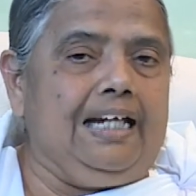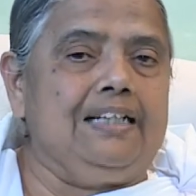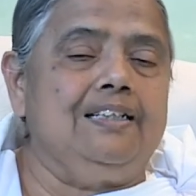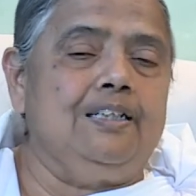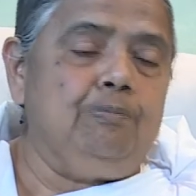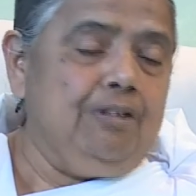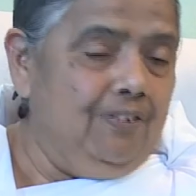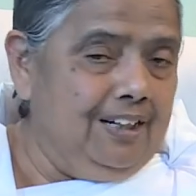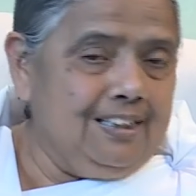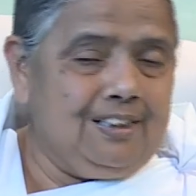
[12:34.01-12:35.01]

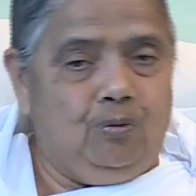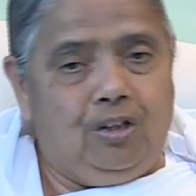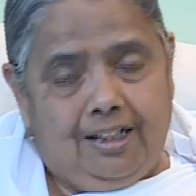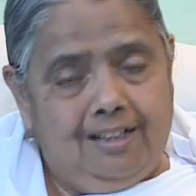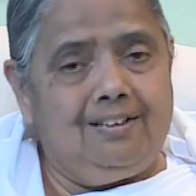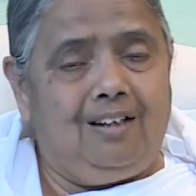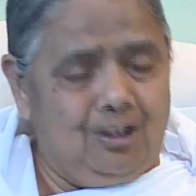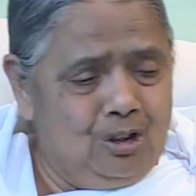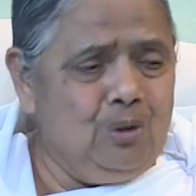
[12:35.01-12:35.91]
experience what is Raja